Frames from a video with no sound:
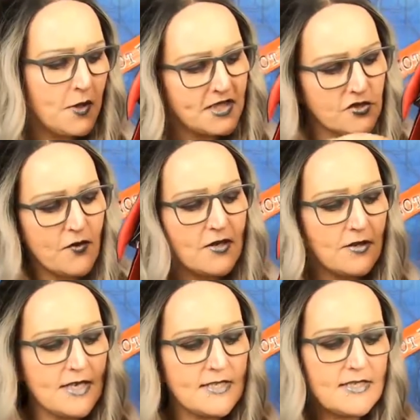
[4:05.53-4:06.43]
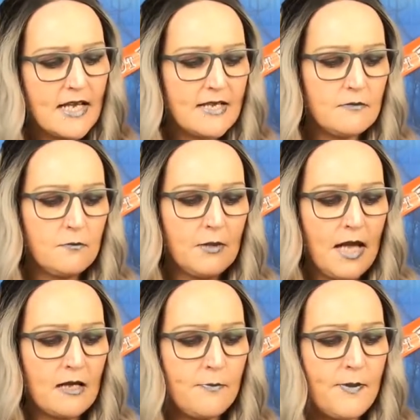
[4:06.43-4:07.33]
which is red on the inside and
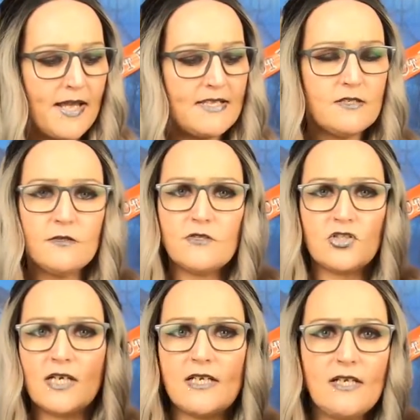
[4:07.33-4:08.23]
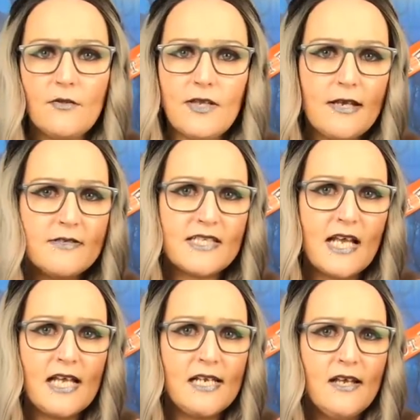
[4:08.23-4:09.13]
black paint and shiny on the
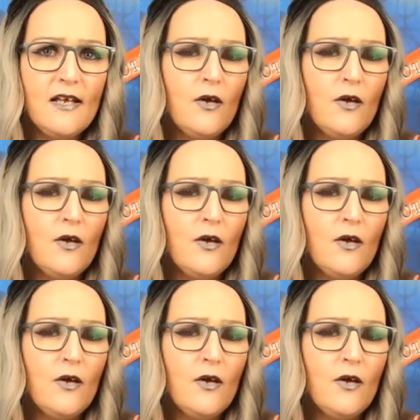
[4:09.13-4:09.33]
outside,